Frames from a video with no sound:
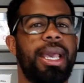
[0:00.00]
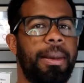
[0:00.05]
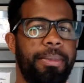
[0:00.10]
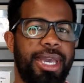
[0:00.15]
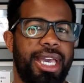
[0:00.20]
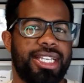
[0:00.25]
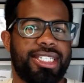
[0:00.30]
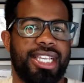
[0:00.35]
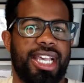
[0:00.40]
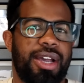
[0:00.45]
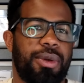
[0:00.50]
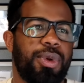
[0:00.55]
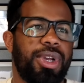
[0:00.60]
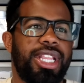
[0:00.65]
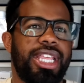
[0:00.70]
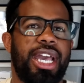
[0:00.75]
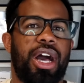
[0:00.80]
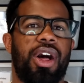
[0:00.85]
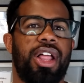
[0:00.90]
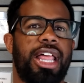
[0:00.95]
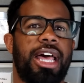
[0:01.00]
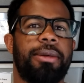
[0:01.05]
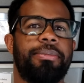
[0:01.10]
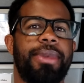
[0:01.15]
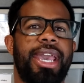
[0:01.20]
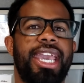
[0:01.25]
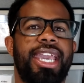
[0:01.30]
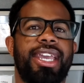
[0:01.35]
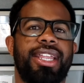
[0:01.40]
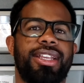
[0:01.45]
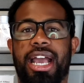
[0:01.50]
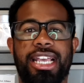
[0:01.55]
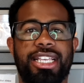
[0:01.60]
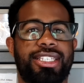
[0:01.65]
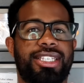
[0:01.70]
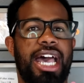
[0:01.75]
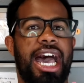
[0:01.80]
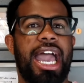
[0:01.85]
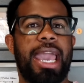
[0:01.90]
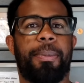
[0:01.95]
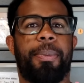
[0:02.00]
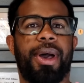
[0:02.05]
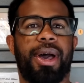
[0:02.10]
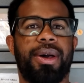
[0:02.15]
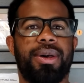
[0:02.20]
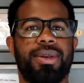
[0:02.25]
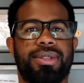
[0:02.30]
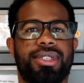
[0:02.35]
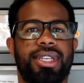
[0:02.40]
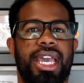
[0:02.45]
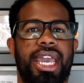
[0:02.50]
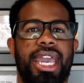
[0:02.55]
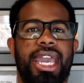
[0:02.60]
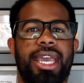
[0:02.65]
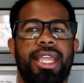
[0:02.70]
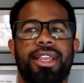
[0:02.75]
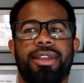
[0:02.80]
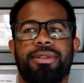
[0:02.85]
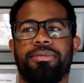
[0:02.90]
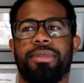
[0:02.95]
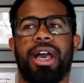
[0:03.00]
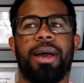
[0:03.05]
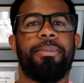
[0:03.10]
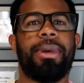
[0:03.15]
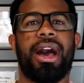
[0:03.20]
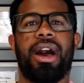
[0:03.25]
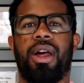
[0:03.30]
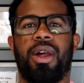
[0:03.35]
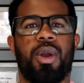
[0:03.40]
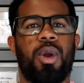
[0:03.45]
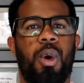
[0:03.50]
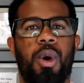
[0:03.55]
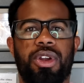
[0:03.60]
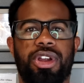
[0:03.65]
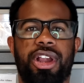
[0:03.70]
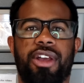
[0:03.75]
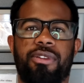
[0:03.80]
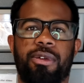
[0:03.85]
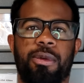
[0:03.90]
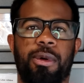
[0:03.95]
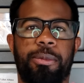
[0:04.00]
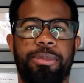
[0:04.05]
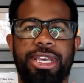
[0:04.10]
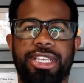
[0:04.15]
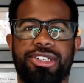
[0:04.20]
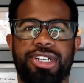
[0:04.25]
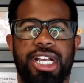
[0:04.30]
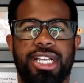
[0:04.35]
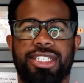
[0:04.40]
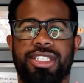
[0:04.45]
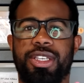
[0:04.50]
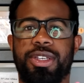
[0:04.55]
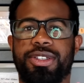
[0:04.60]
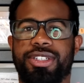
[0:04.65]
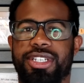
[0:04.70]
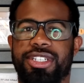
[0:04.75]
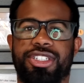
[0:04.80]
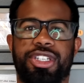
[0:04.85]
because really all I'm making is hypos, and about a quarter of them will be translucent.